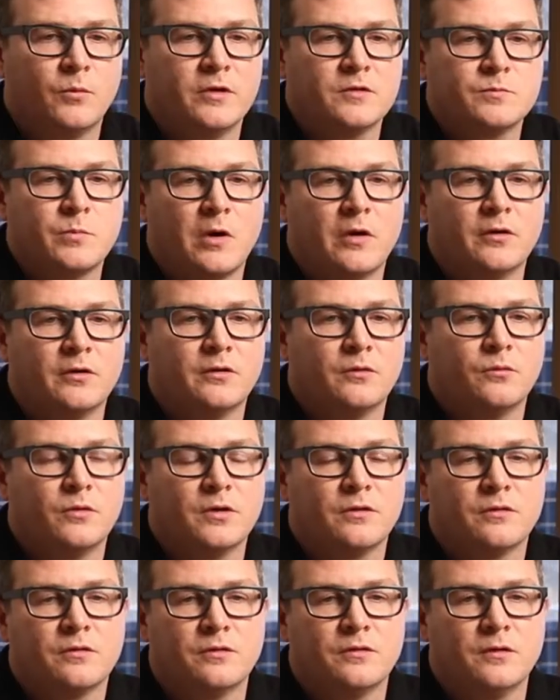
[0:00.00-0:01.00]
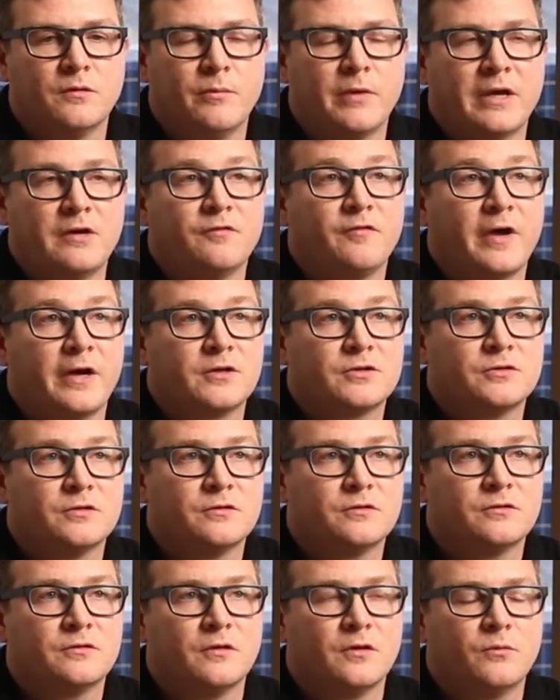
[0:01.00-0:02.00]
ways partner with the
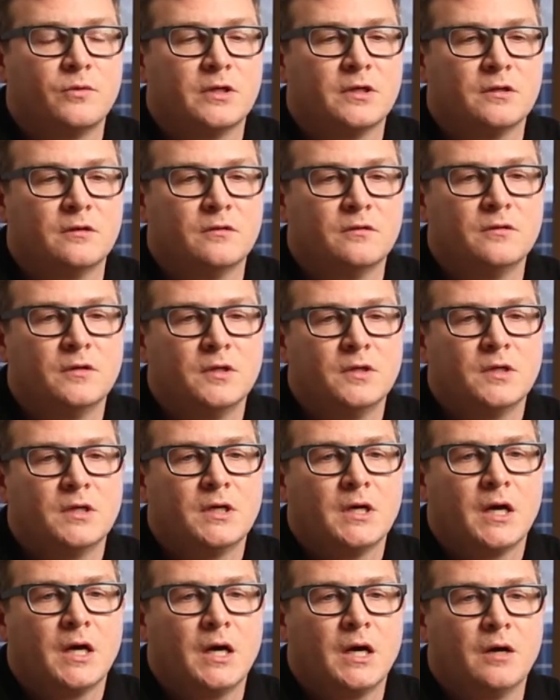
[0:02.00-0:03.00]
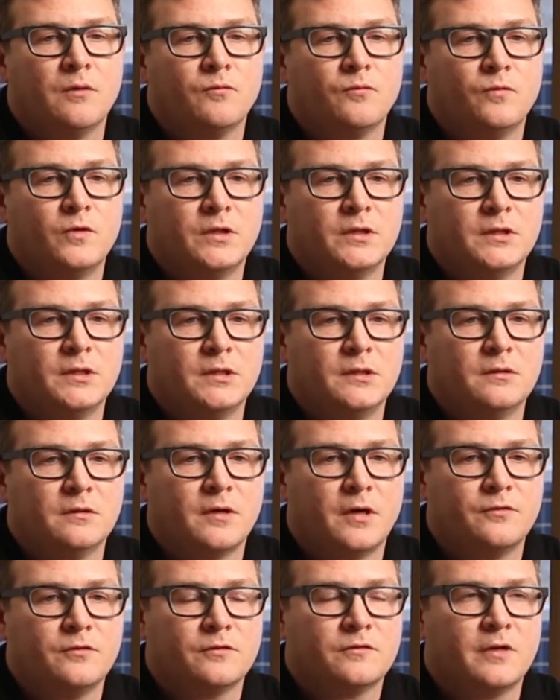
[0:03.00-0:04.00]
manufacturer so that we can really
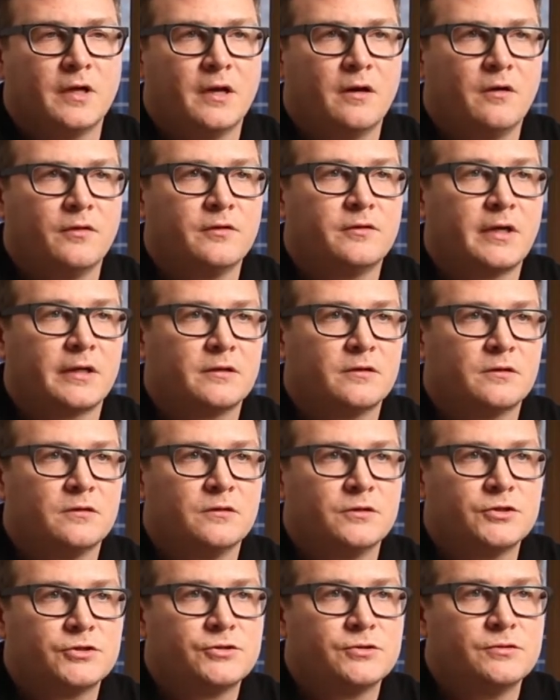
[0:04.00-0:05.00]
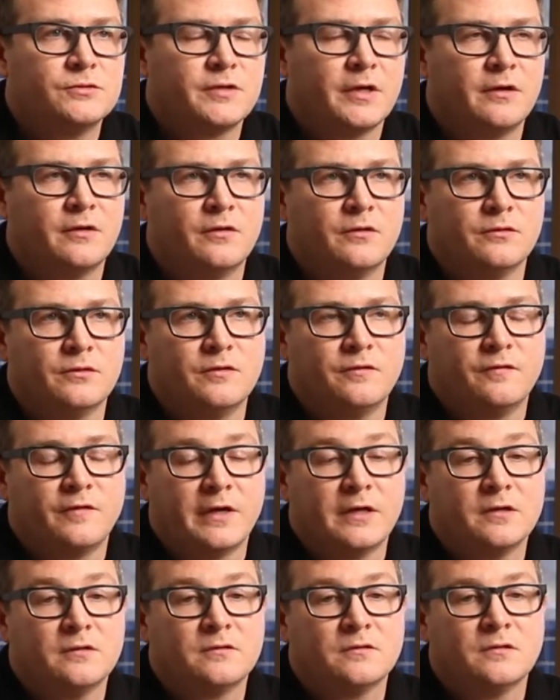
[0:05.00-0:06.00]
understand all the technical issues at an early
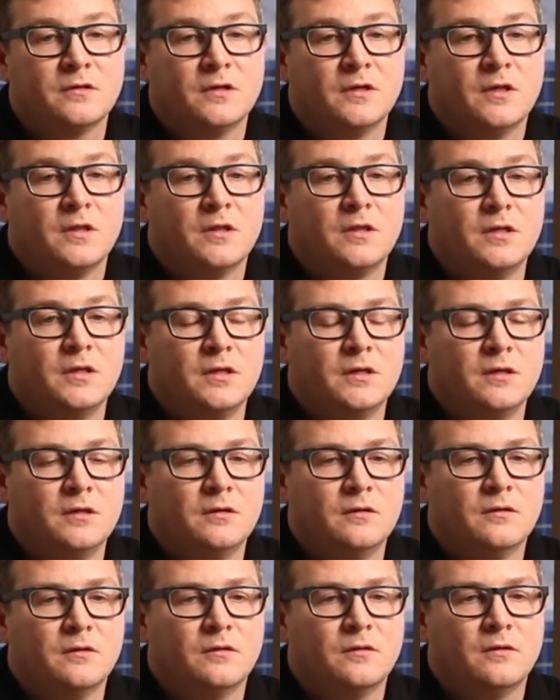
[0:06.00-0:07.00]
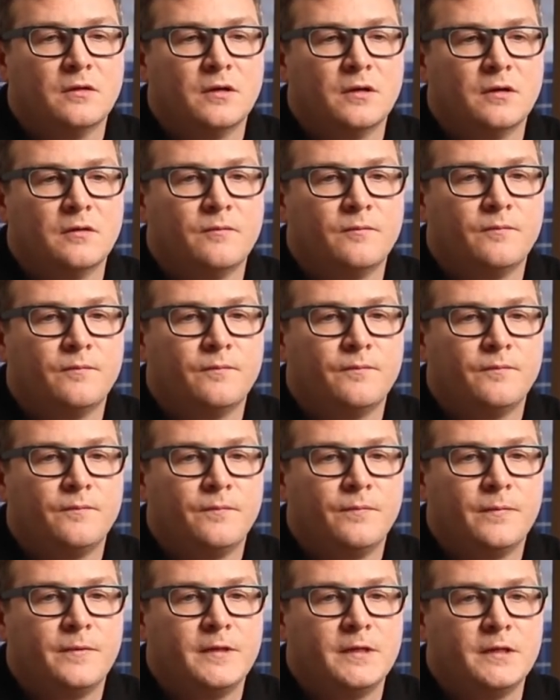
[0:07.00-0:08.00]
phase. The
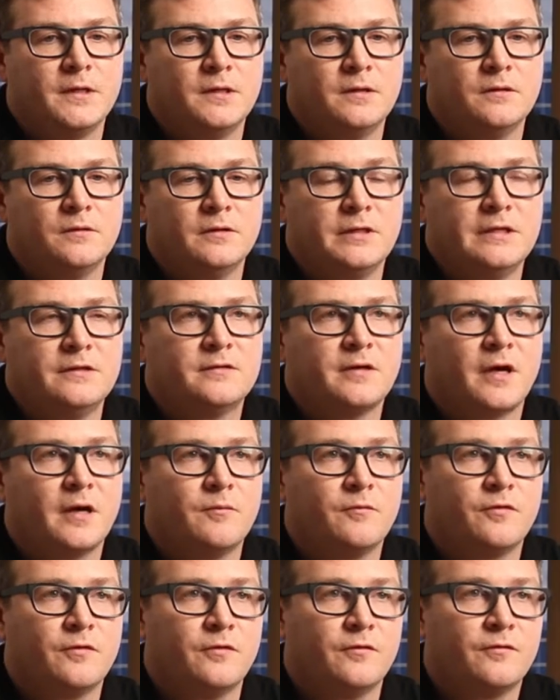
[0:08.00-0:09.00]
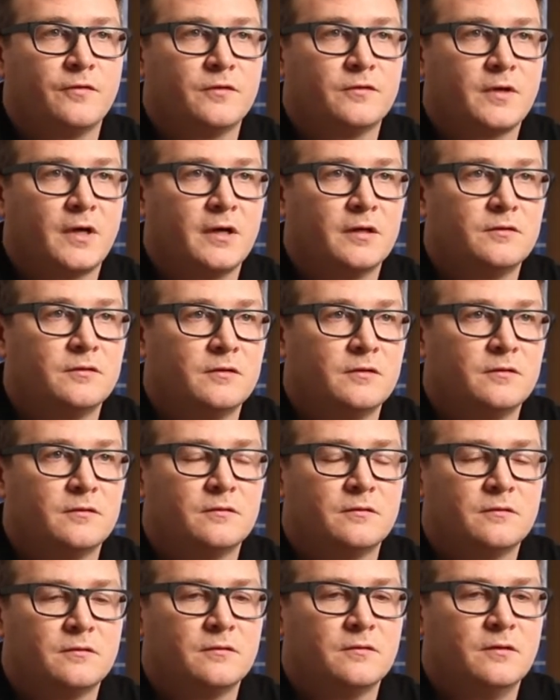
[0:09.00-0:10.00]
lead time for facades
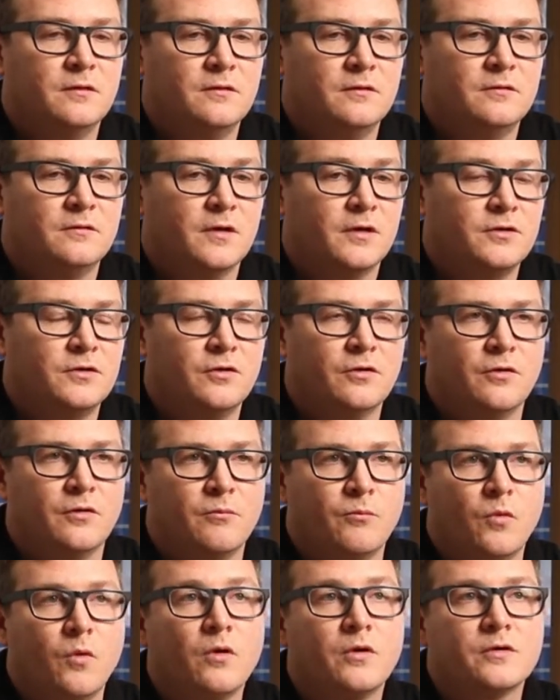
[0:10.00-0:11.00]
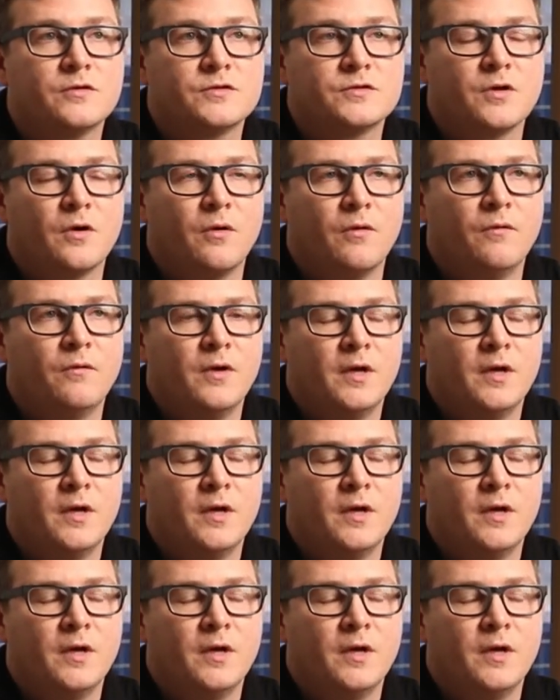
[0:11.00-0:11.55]
is a year or more, so